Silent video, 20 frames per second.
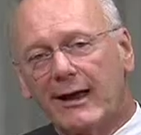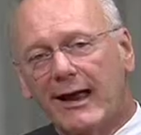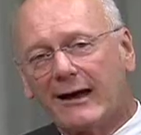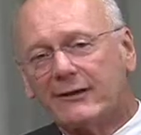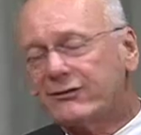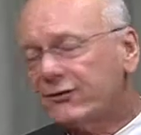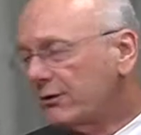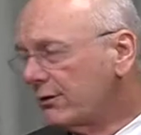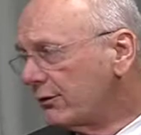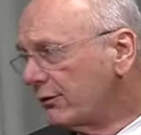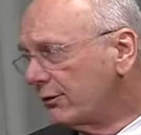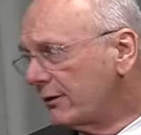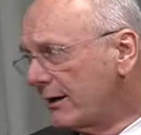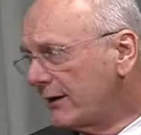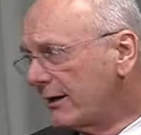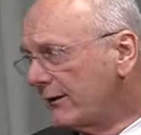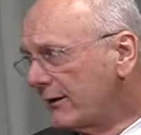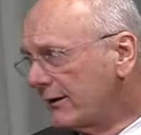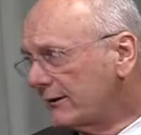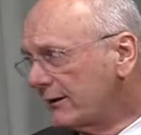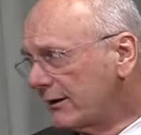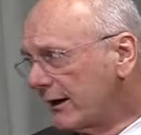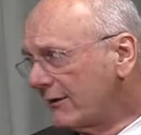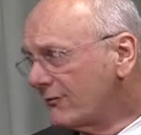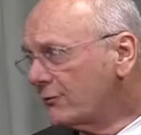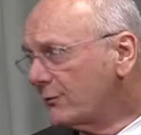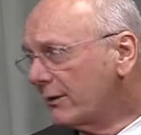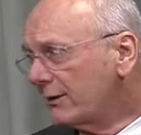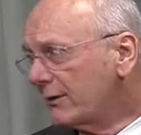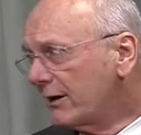exclude anything the
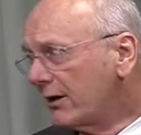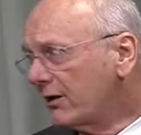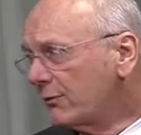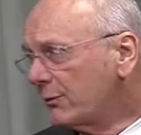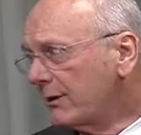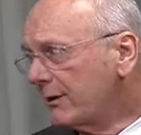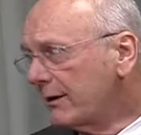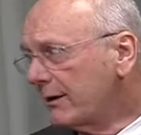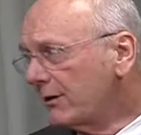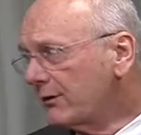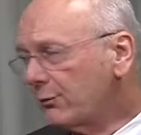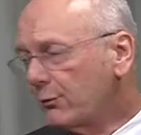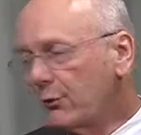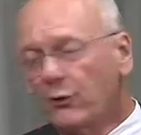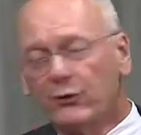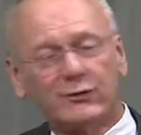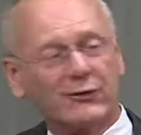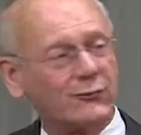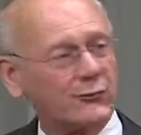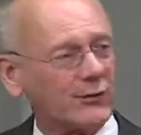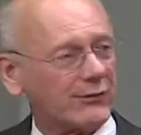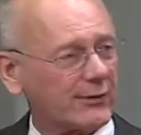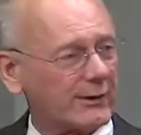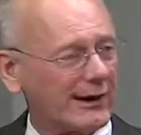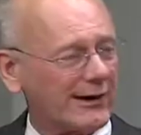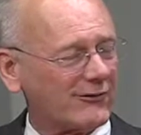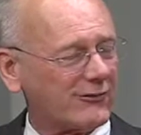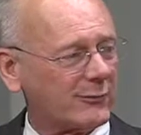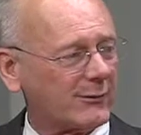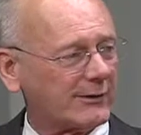government does because most of what the
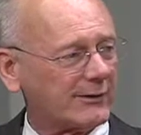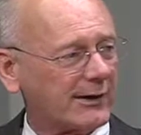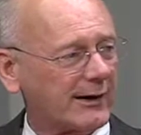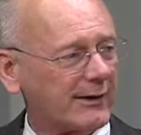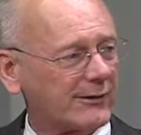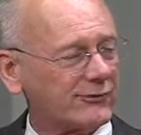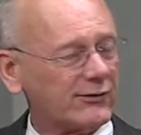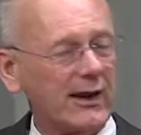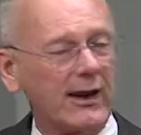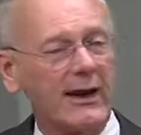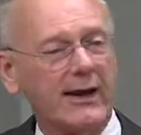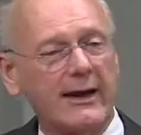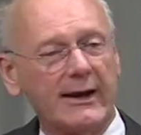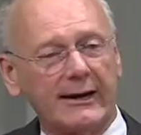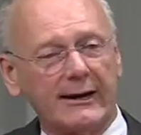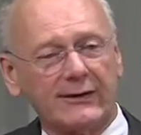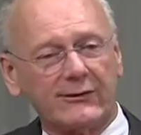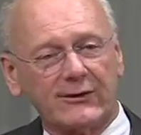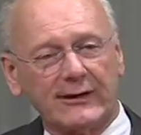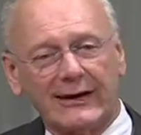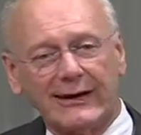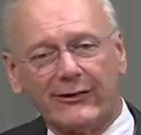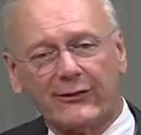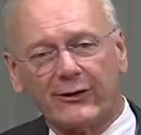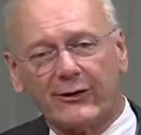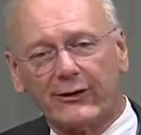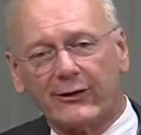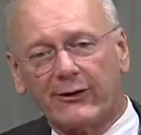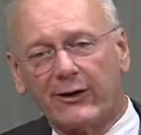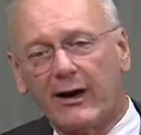government does is
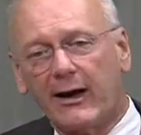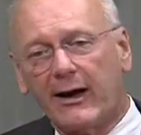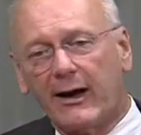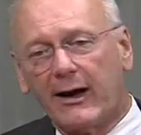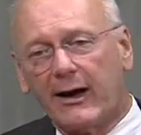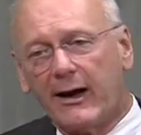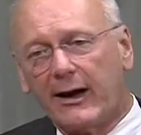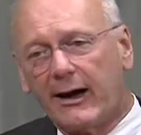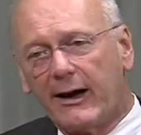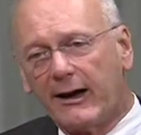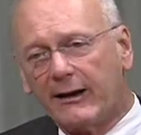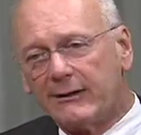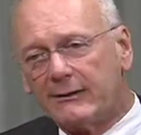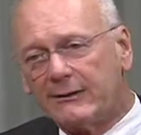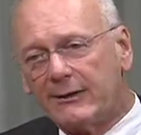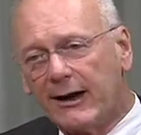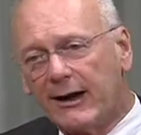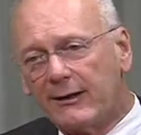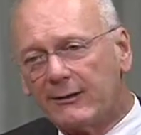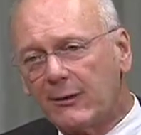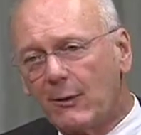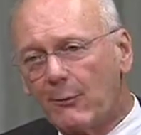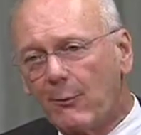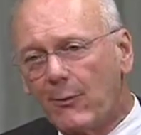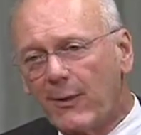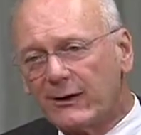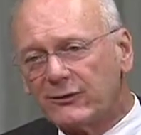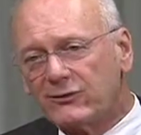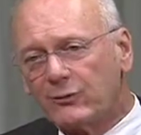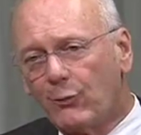either uh, done
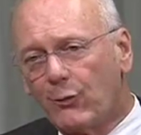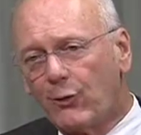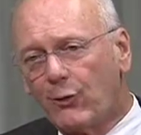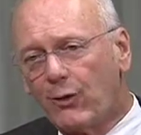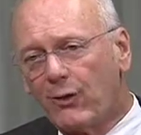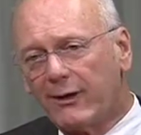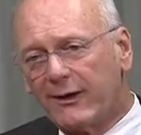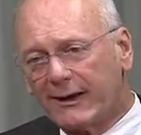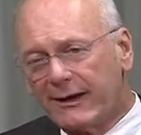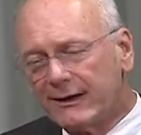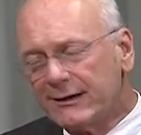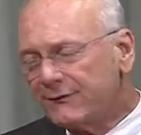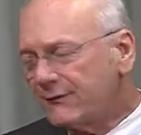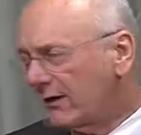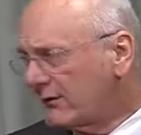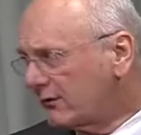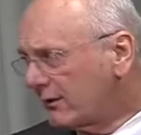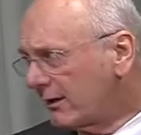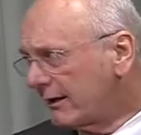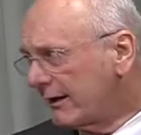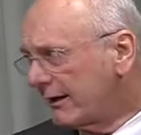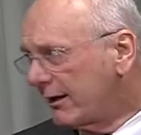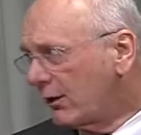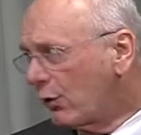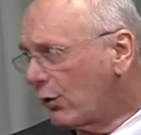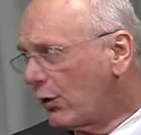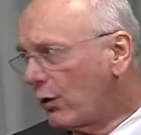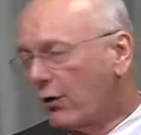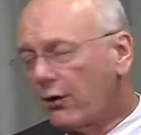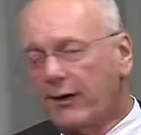much more inefficiently
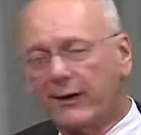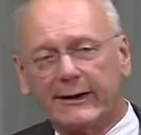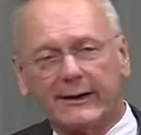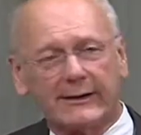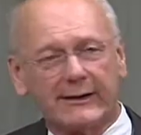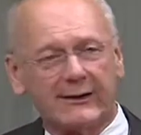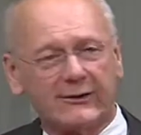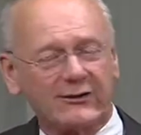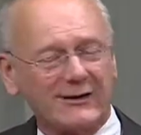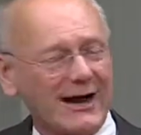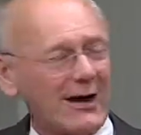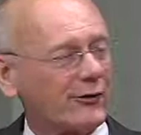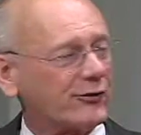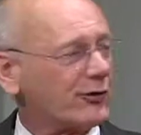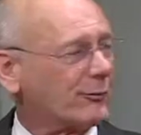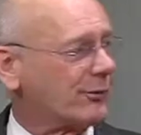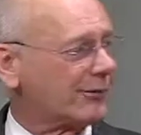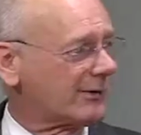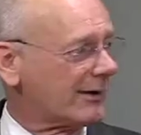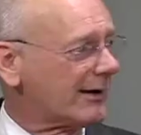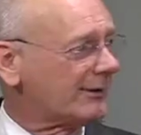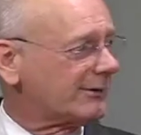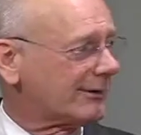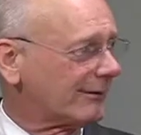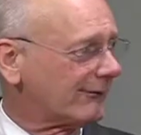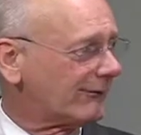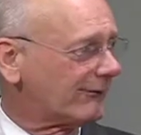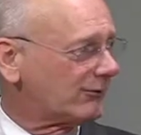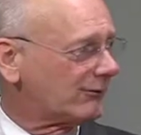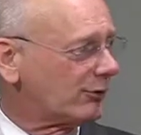or it is
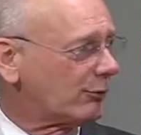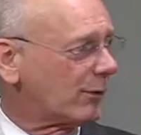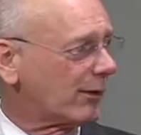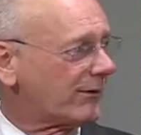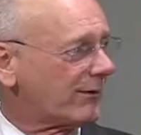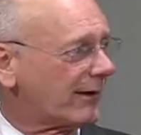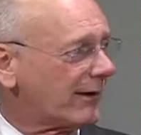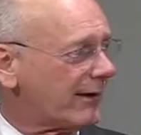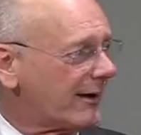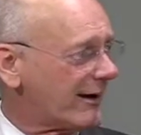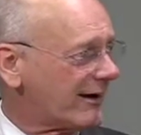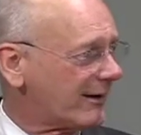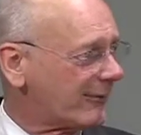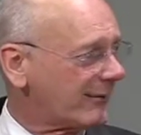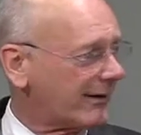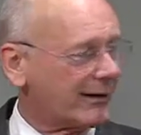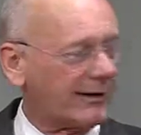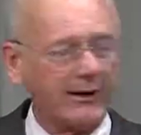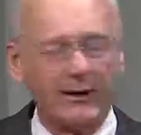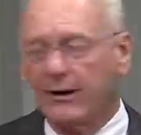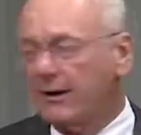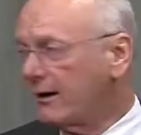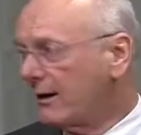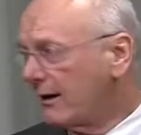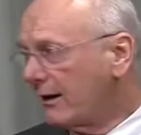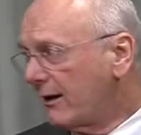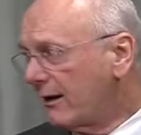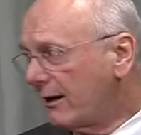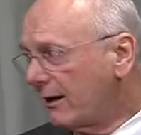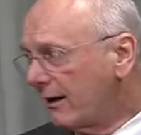counterproductive to what the economy hmm.
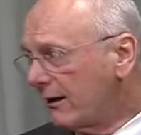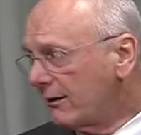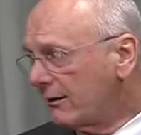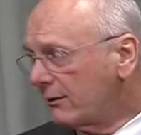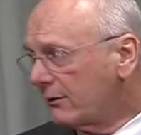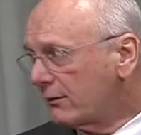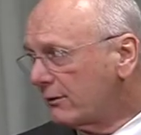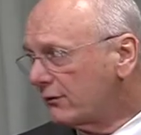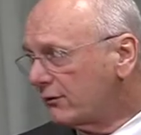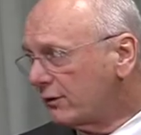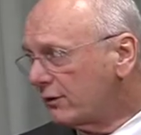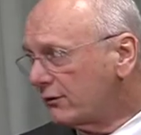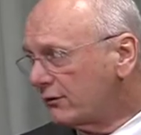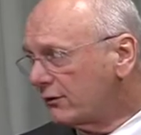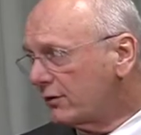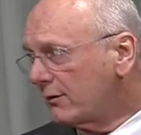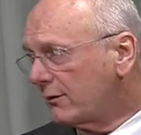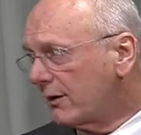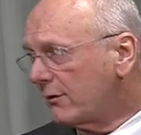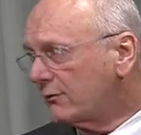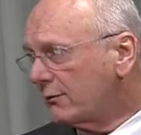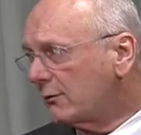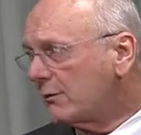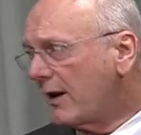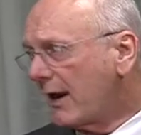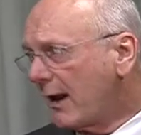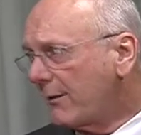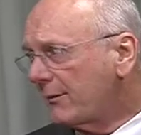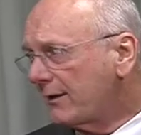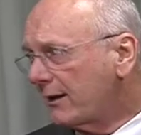uh, should should be
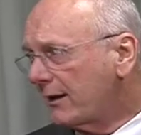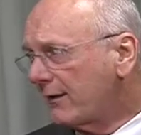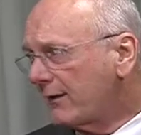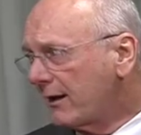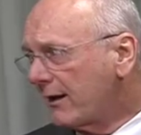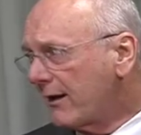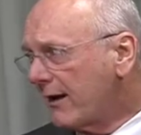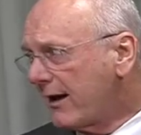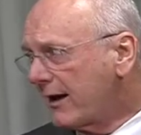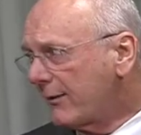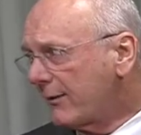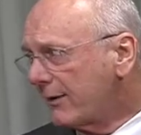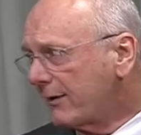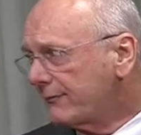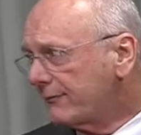happening in the economy.